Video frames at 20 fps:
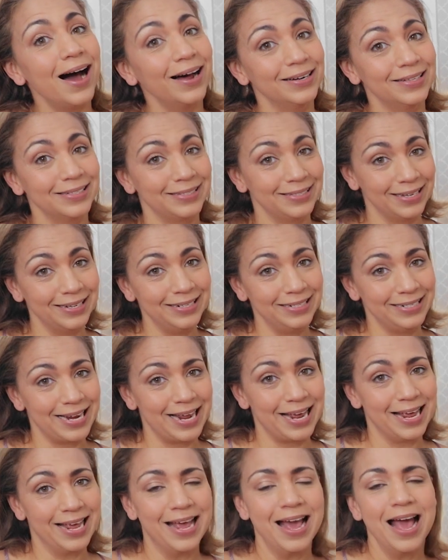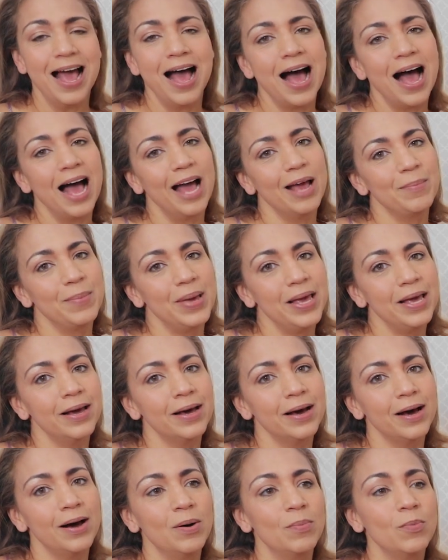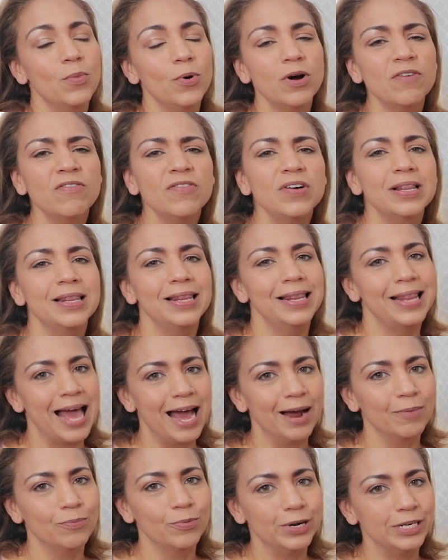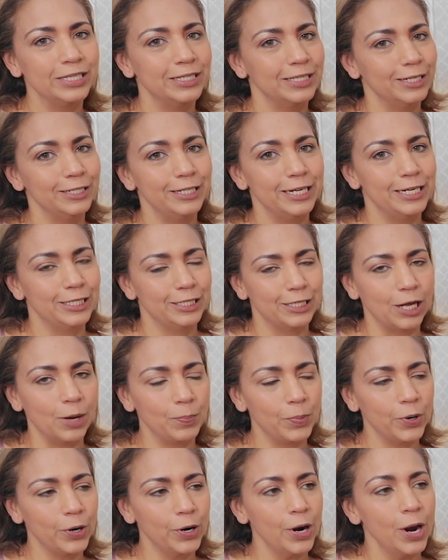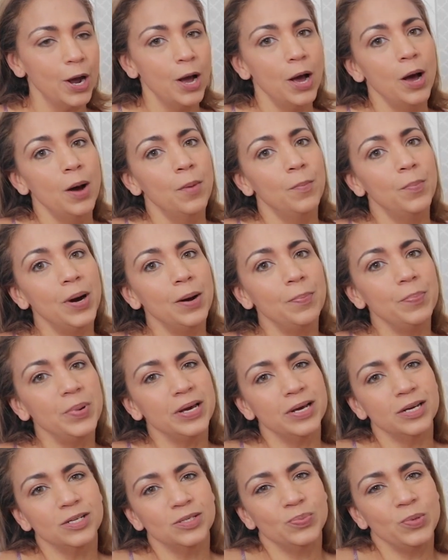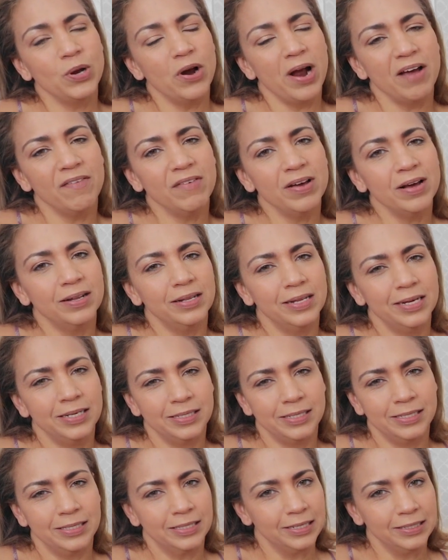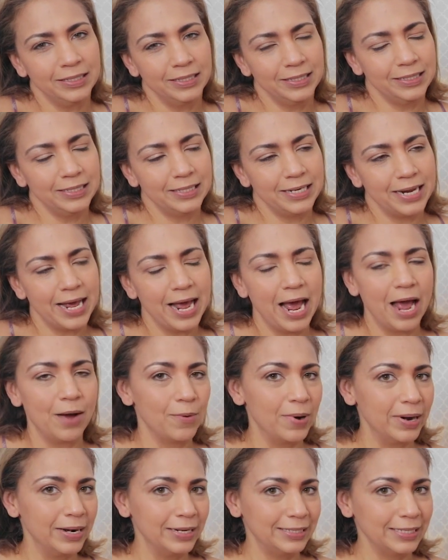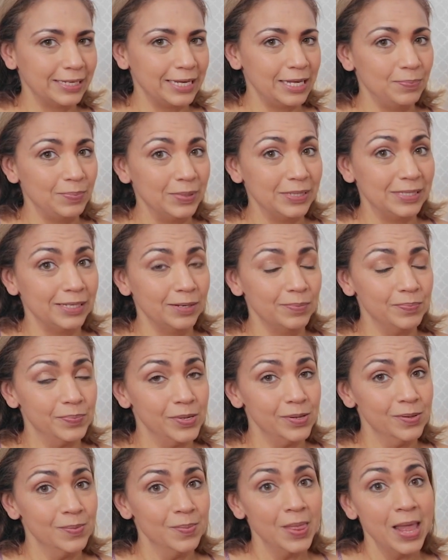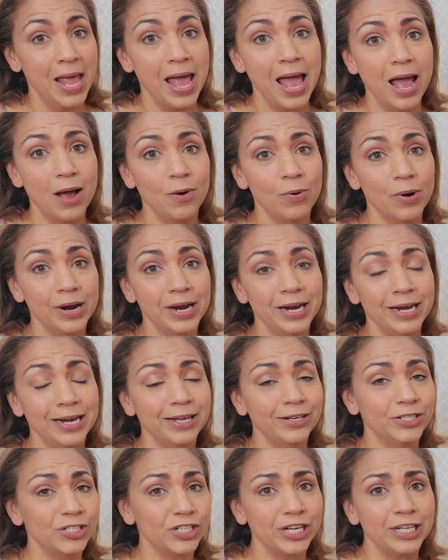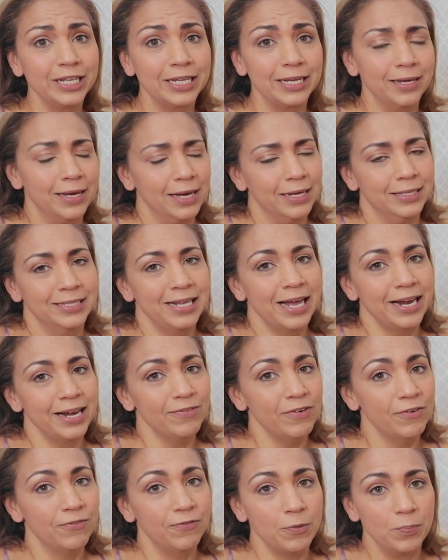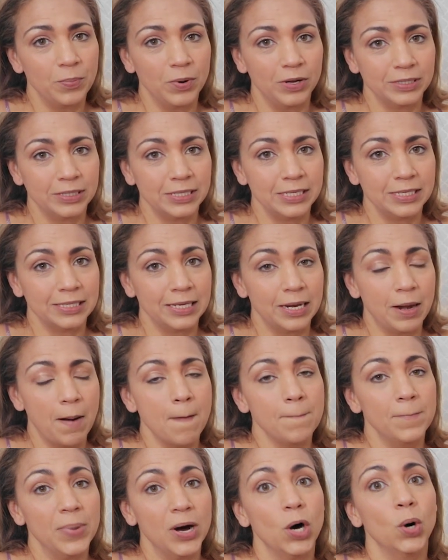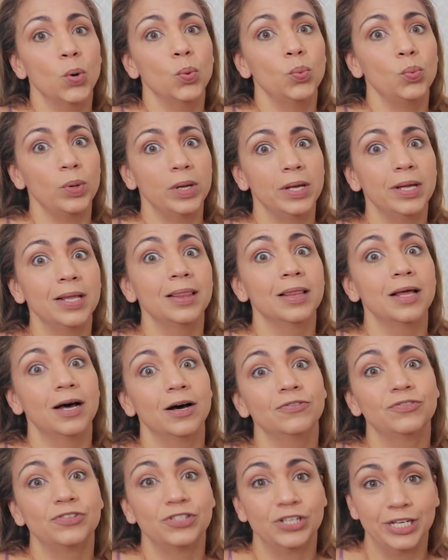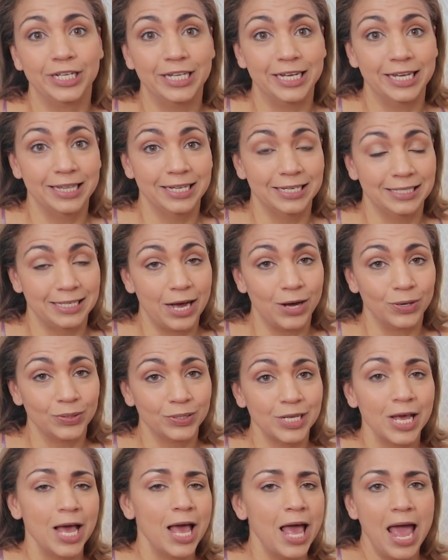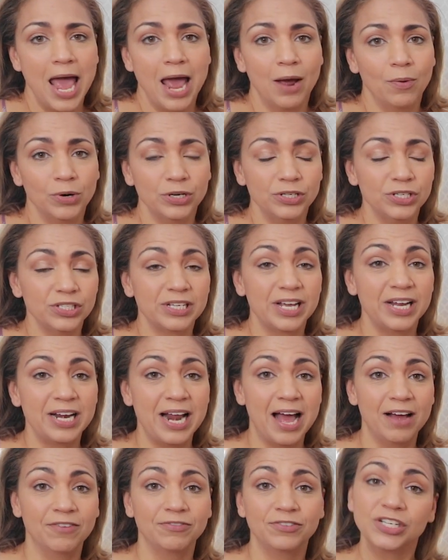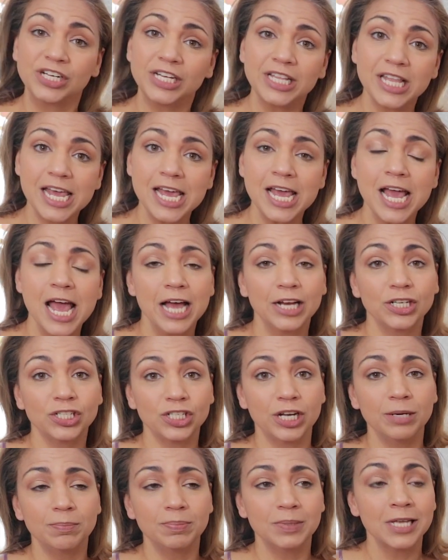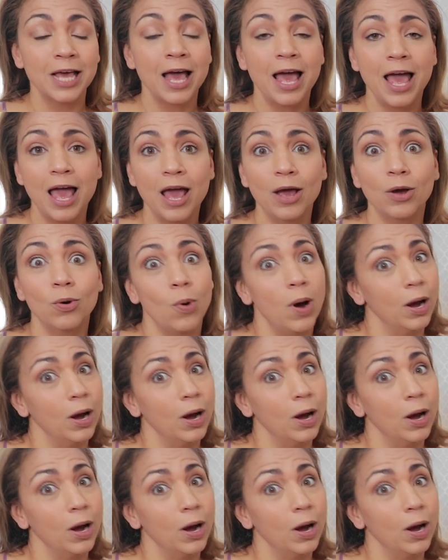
on a Sunday, I make a more of elaborate Sunday supper, but because we're having a lazy Sunday today, I wanted to keep it simple. And we're eating chili. It's not even football season, but we love chili in this house and we're just gonna have chili, chips, and